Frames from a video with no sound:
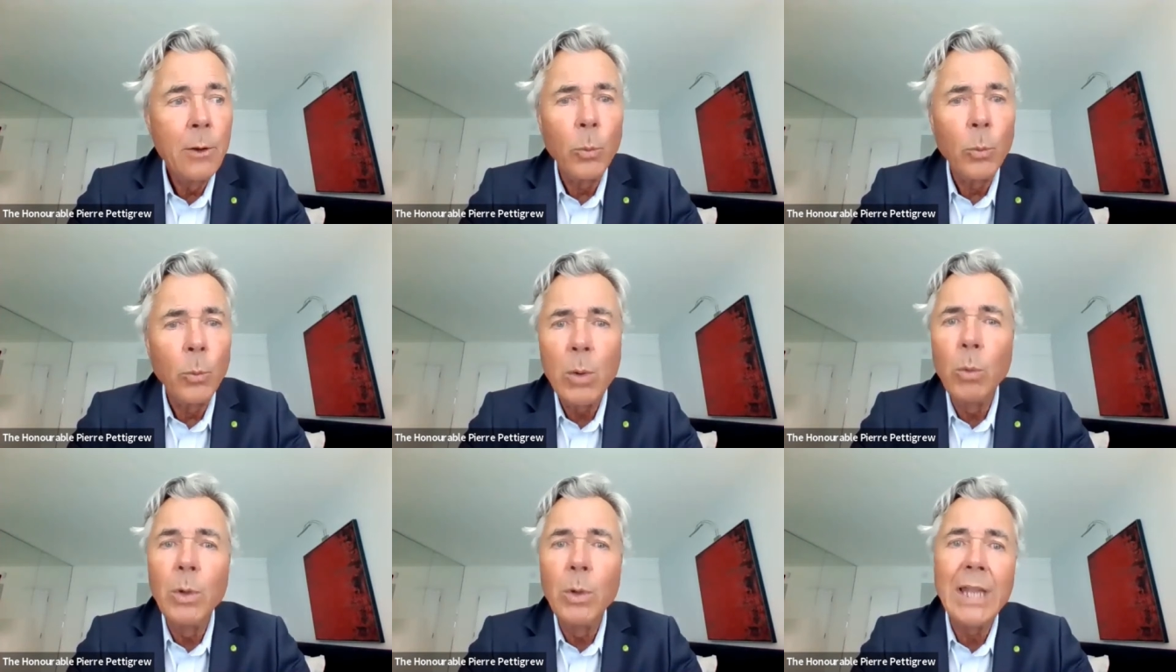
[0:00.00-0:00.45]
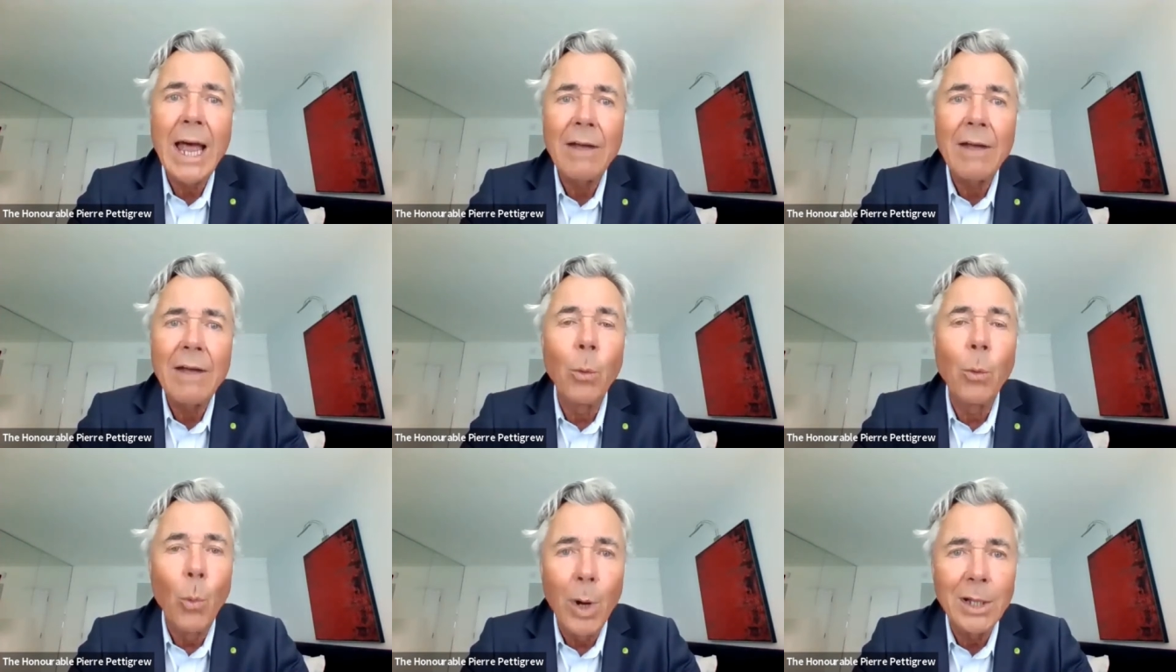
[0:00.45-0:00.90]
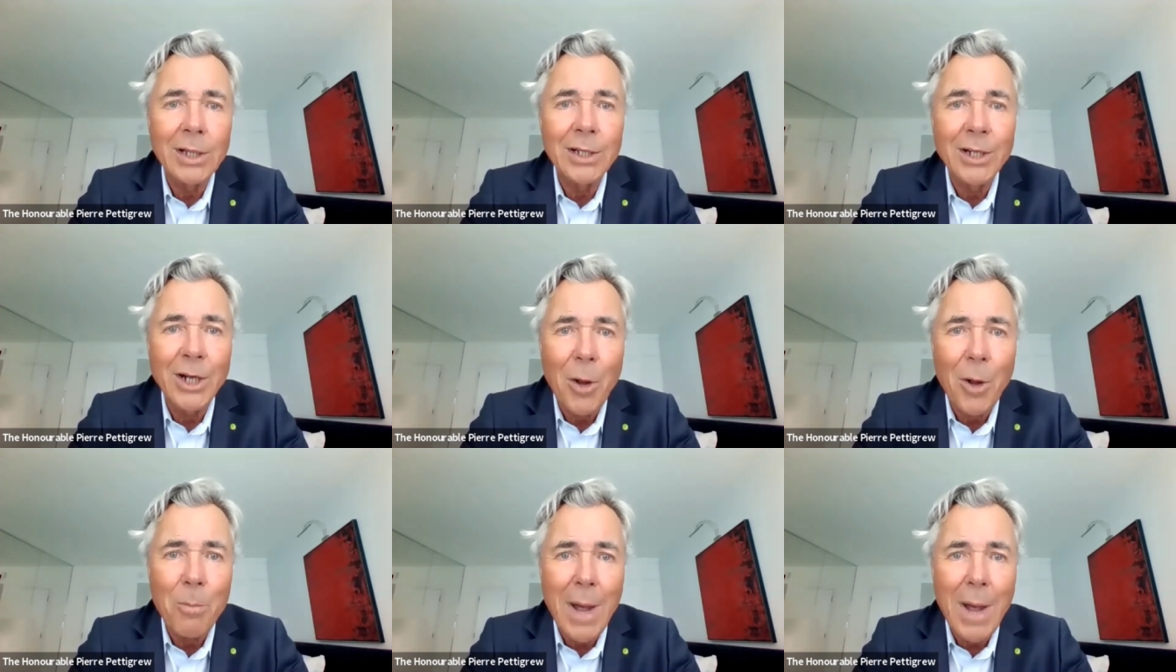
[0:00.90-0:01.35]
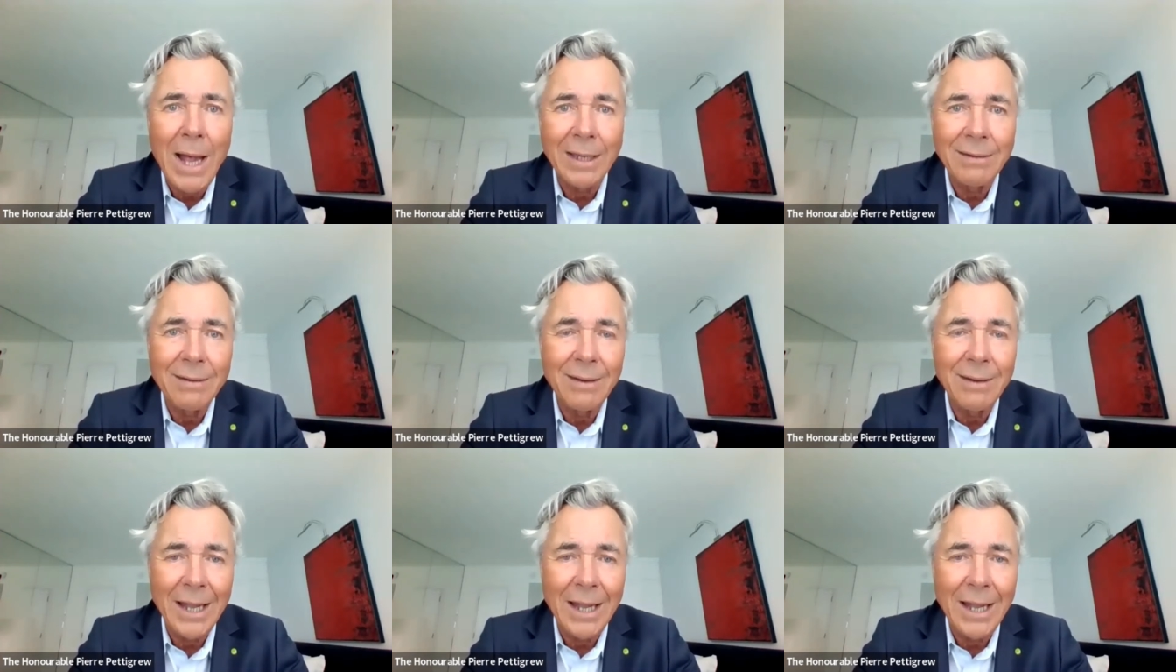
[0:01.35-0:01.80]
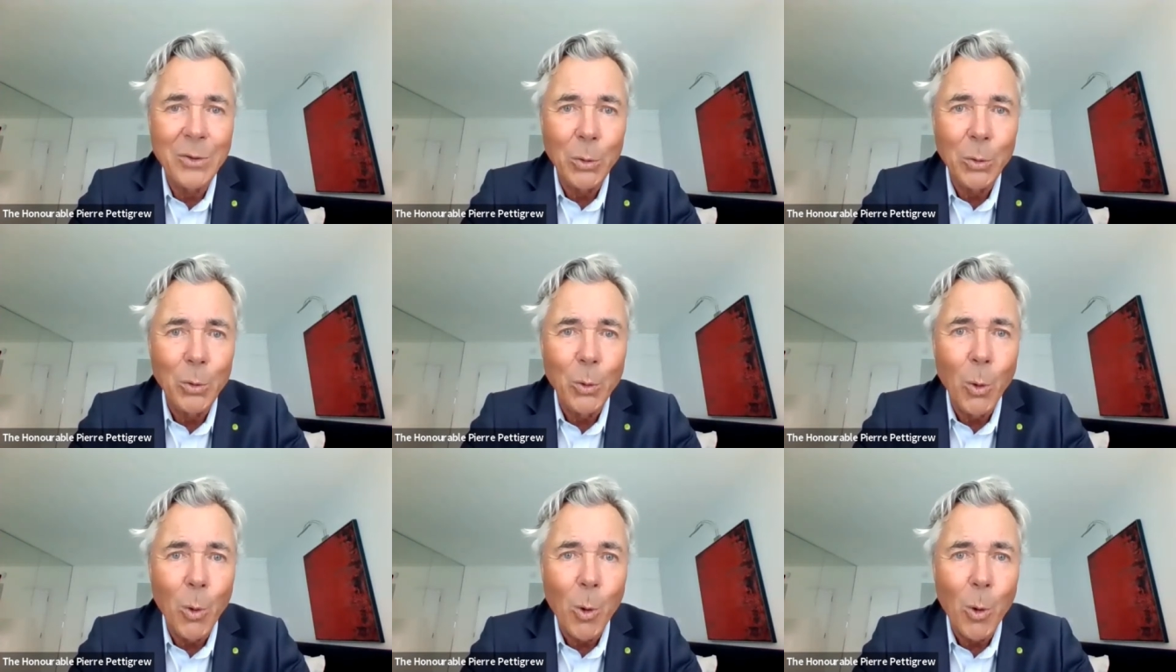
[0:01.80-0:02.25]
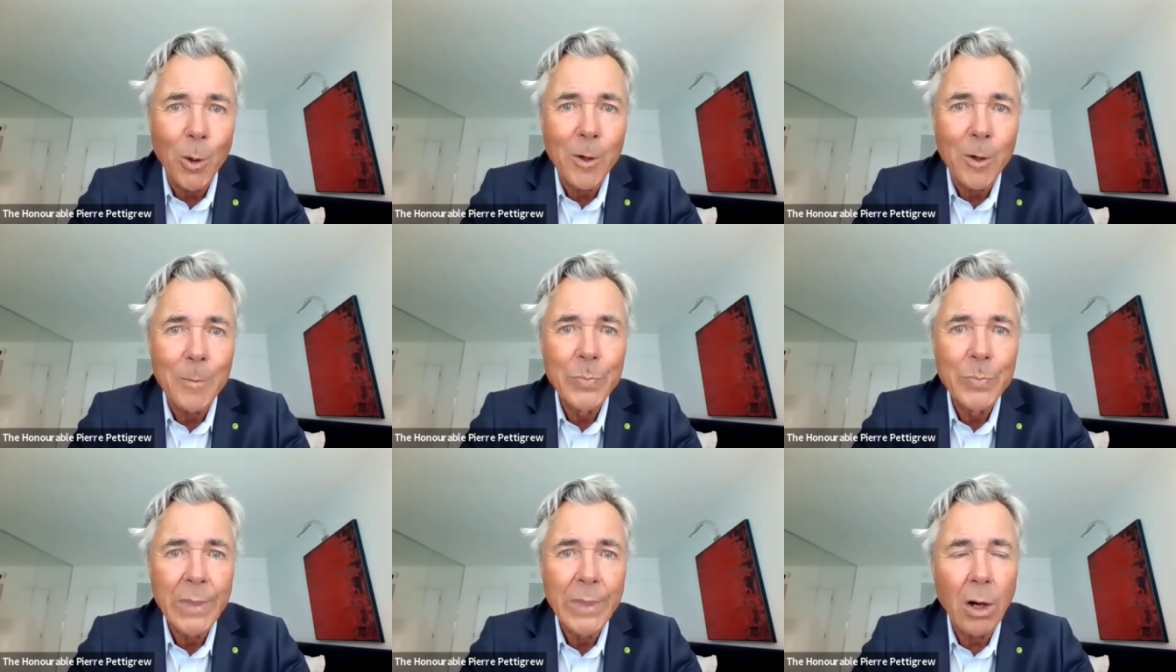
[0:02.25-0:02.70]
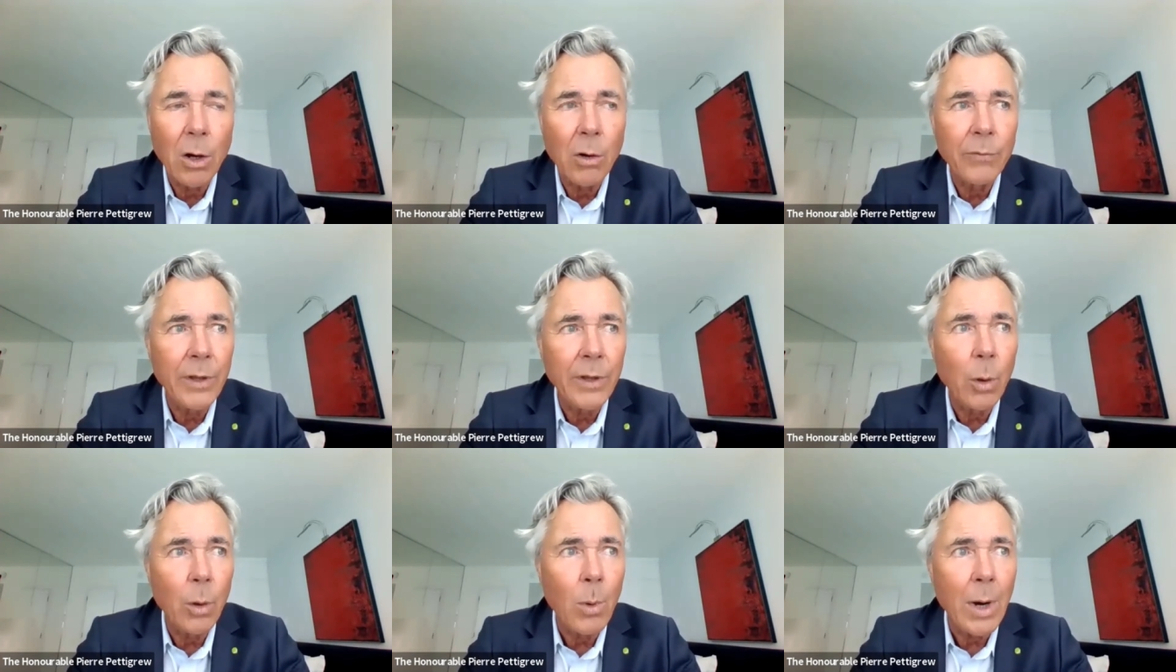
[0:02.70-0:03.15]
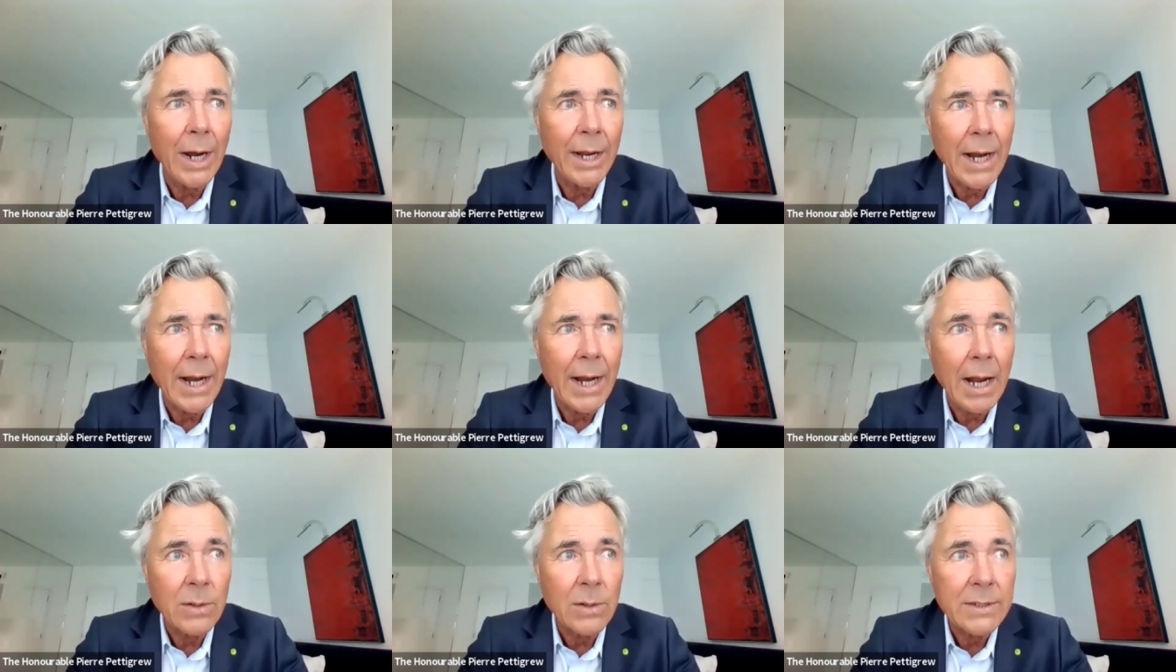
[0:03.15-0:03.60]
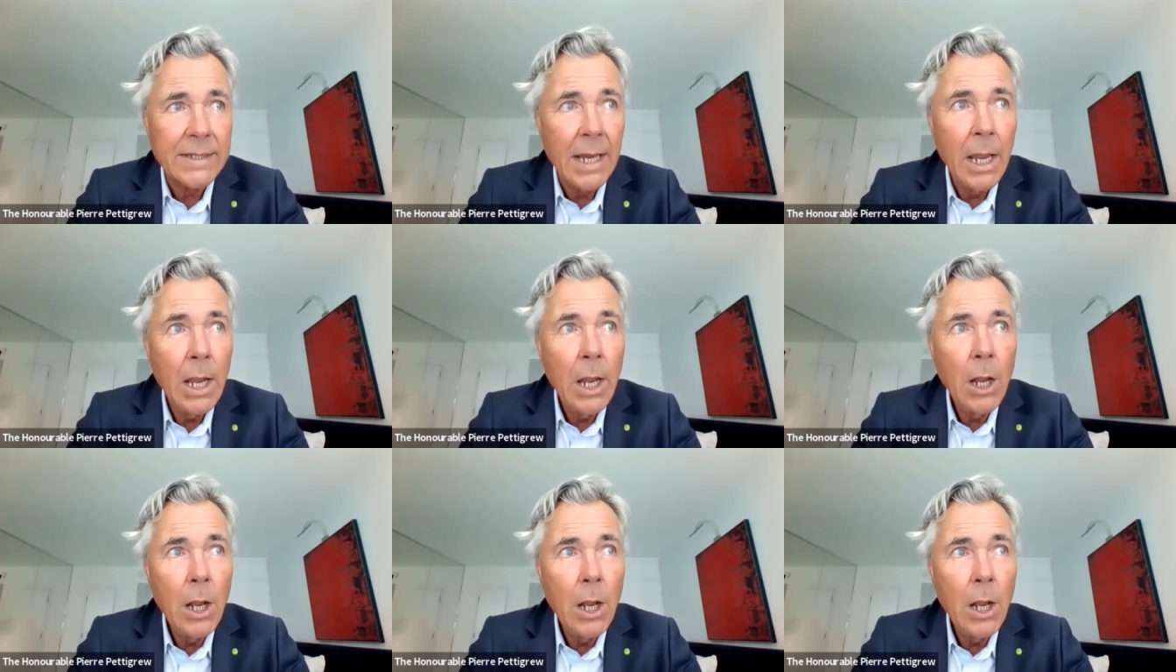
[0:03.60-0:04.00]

We will have a welcome mat at the door of the White House.